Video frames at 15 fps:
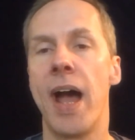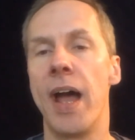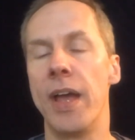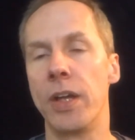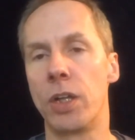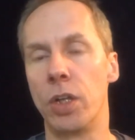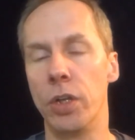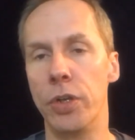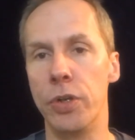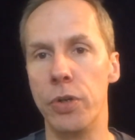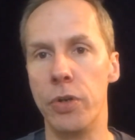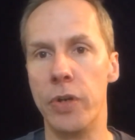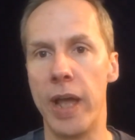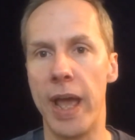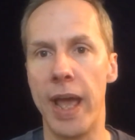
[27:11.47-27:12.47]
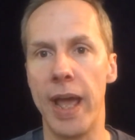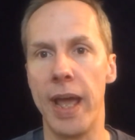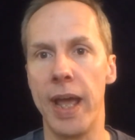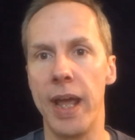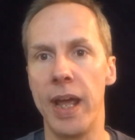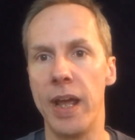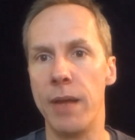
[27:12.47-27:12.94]
I include
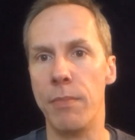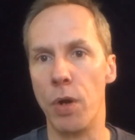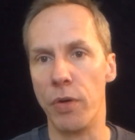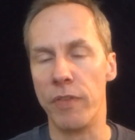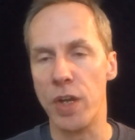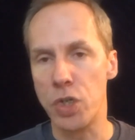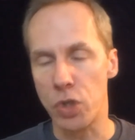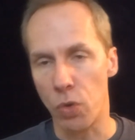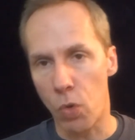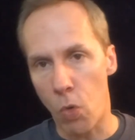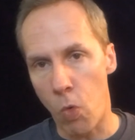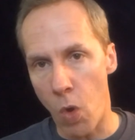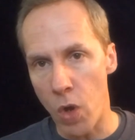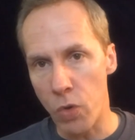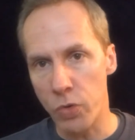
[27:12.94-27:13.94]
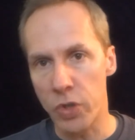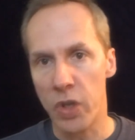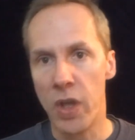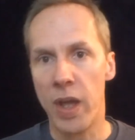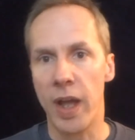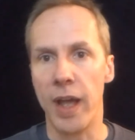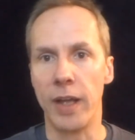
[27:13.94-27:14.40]
a motivational quote,